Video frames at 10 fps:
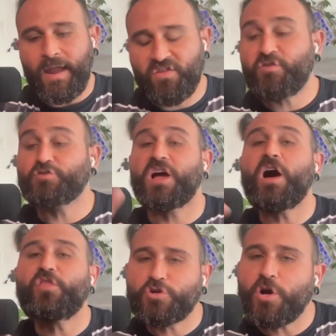and then there's
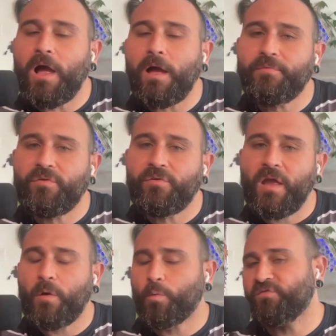other tribes,
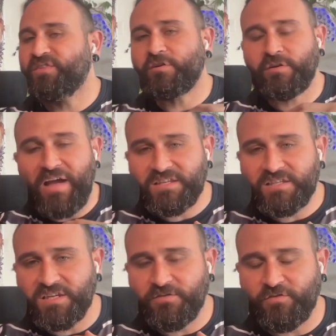and we're very
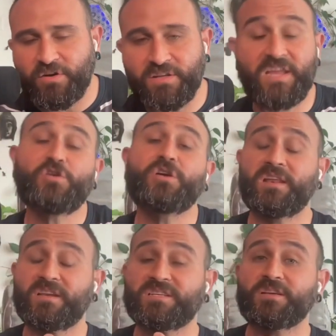vastly different. Then you can
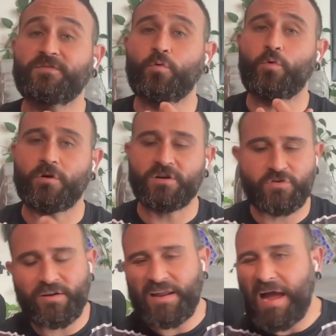get into civil wars
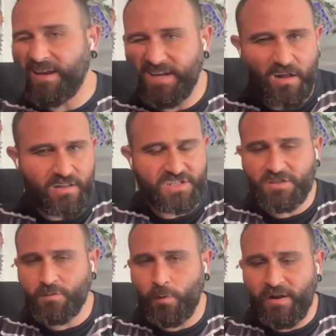around
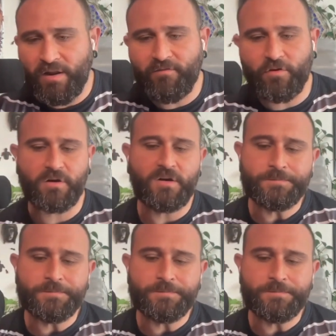ideologies or whatever.